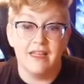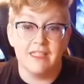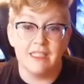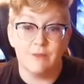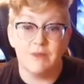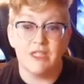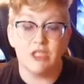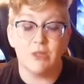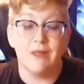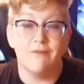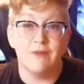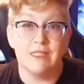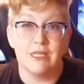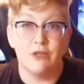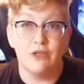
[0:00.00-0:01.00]
especially if
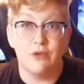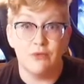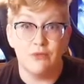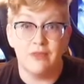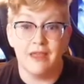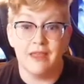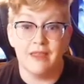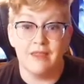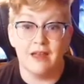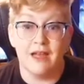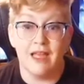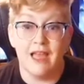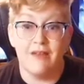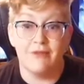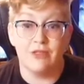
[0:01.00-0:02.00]
it's a new thing that I
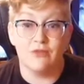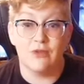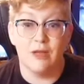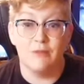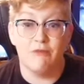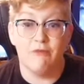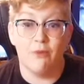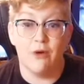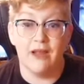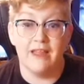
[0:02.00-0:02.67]
haven't tried before